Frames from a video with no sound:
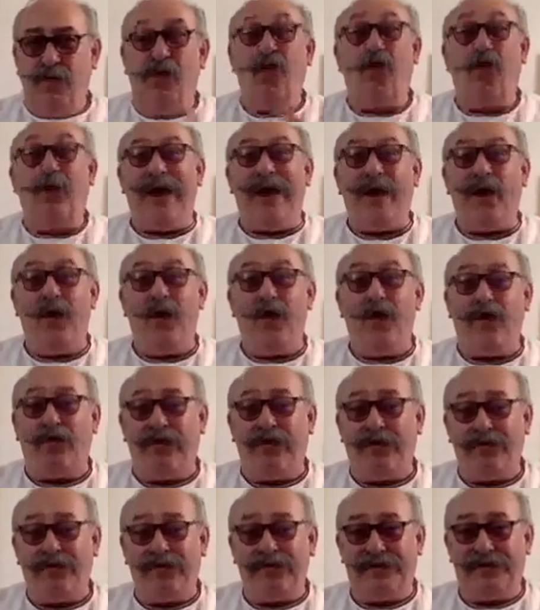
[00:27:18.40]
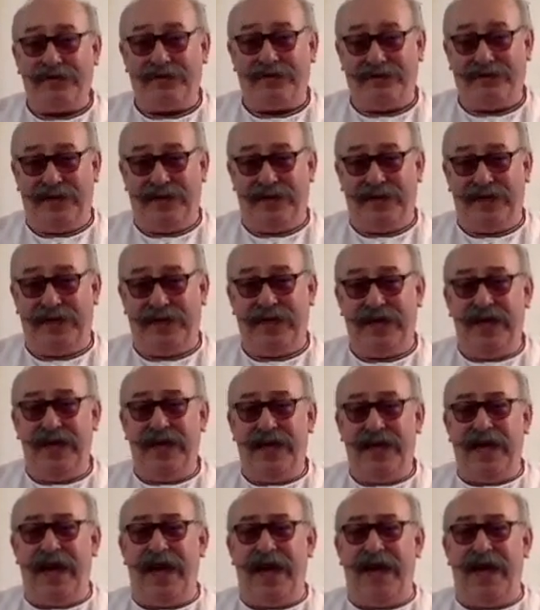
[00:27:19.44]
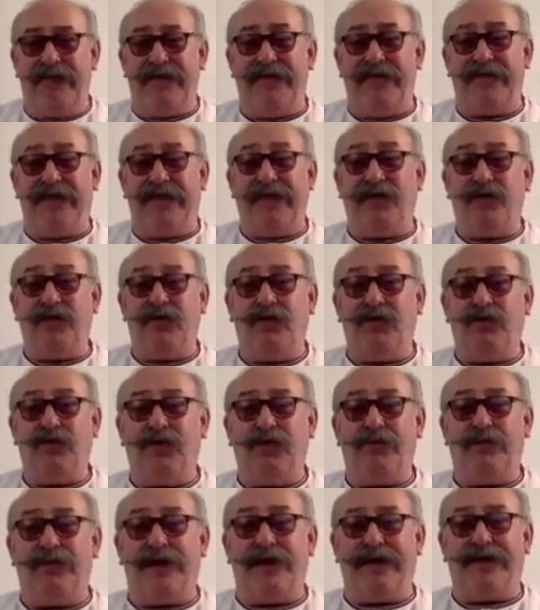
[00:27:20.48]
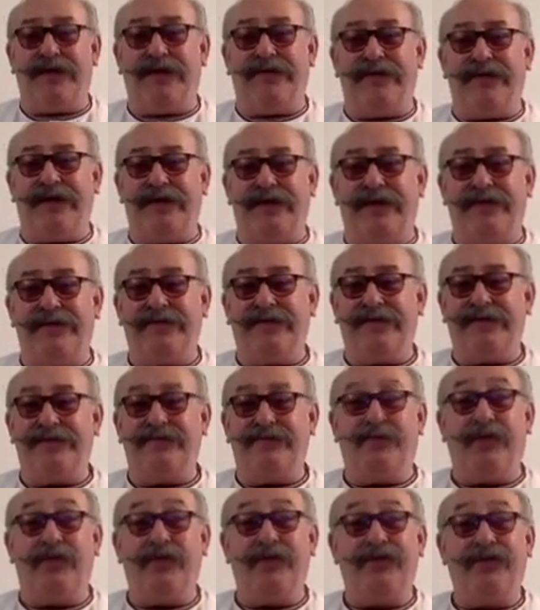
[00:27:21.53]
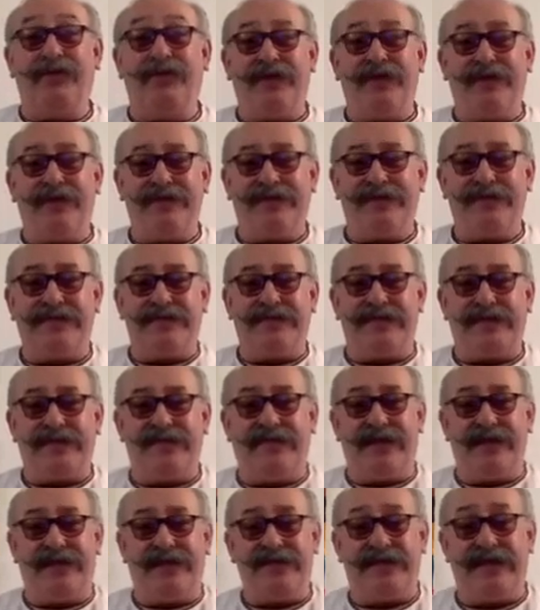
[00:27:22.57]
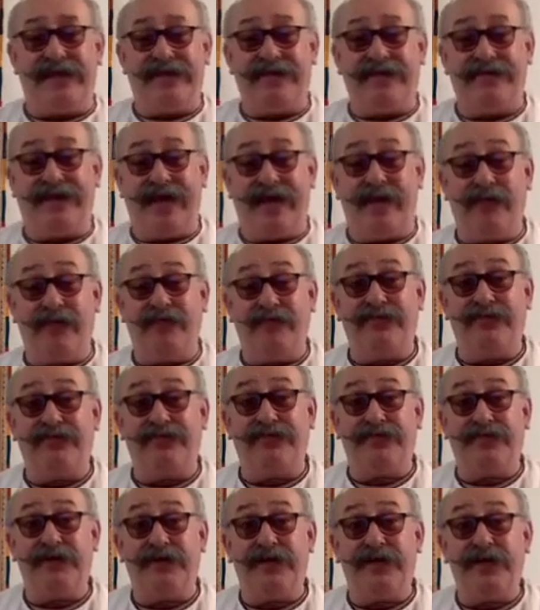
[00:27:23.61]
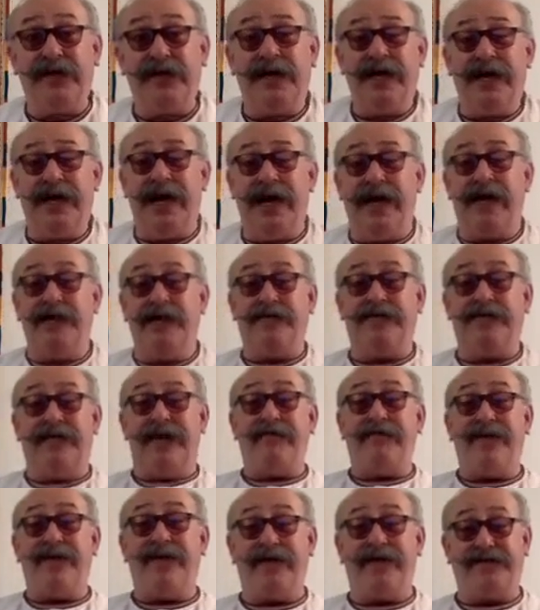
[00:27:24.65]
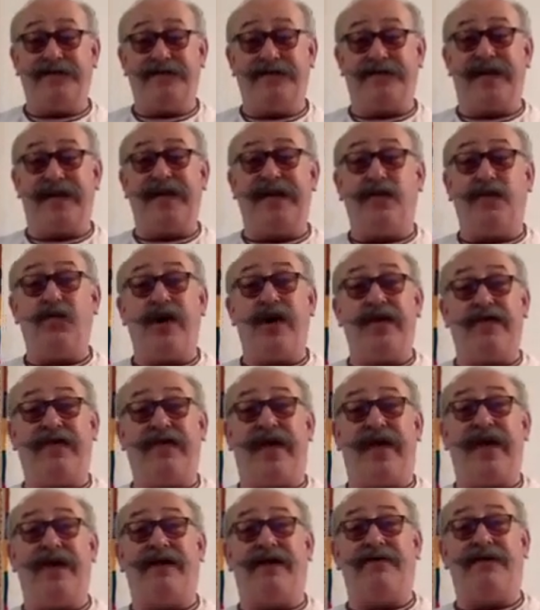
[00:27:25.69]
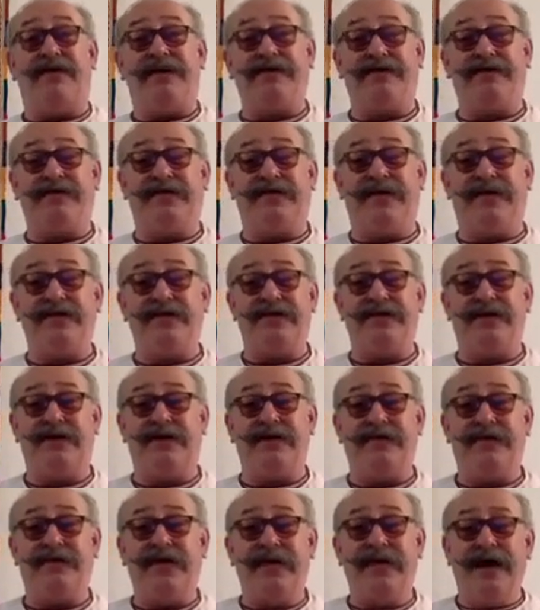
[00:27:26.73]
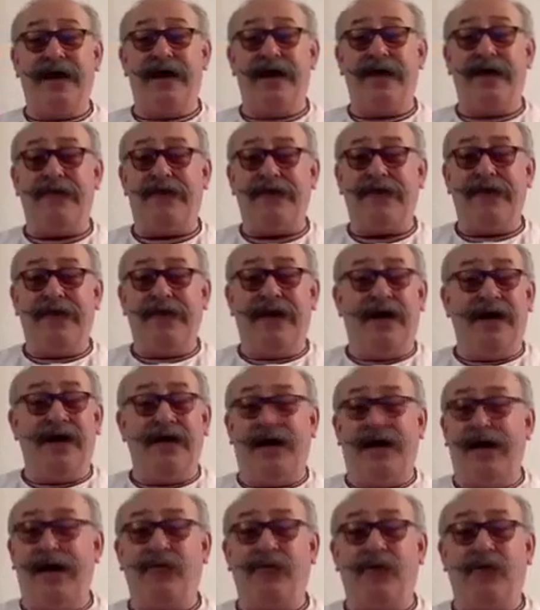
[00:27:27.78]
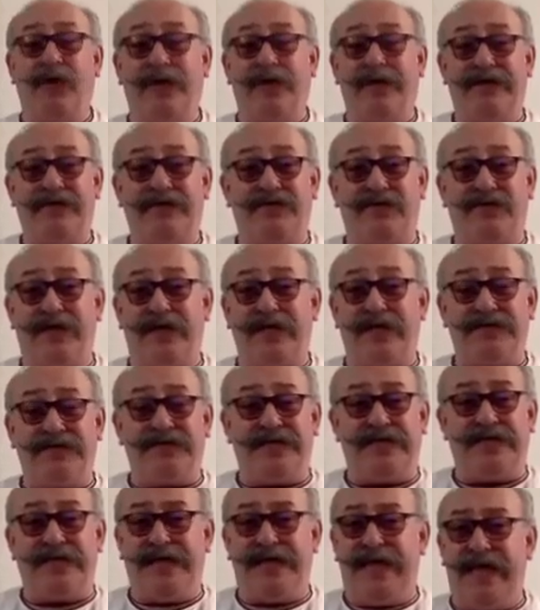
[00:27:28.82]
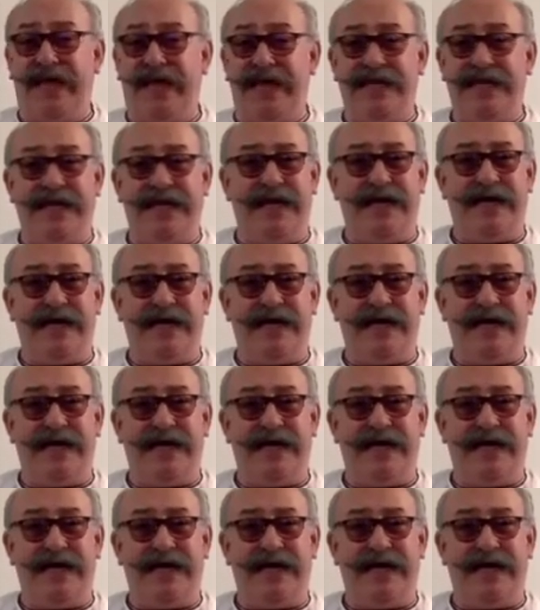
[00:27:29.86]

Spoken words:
went on, really. And then they can all look back and they can ponder it and see if that's helpful for them understanding where they are at in their time. I mean, I'm quite interested in